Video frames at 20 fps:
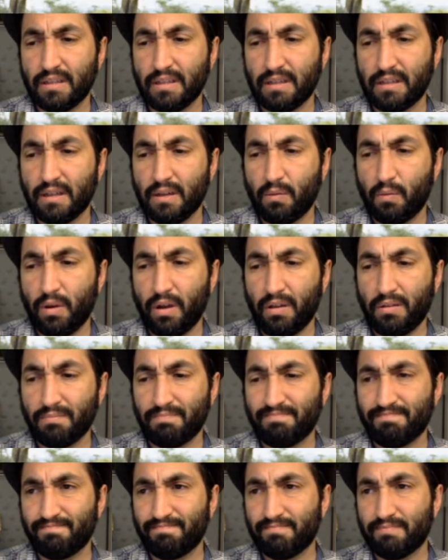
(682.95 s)
well,
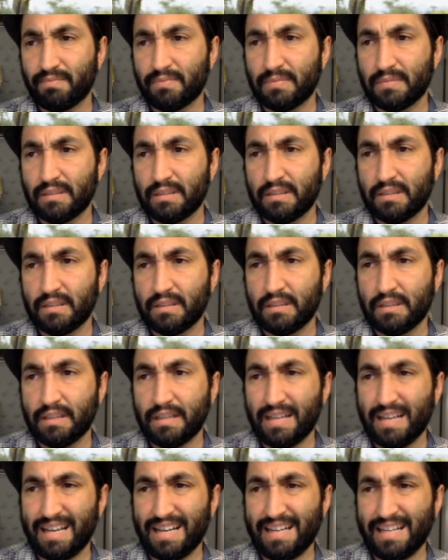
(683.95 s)
kind
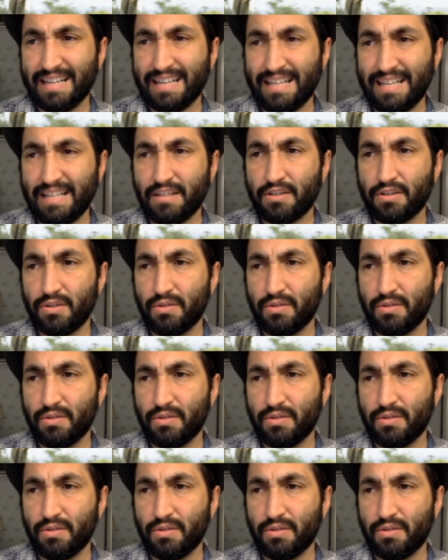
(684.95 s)
of need to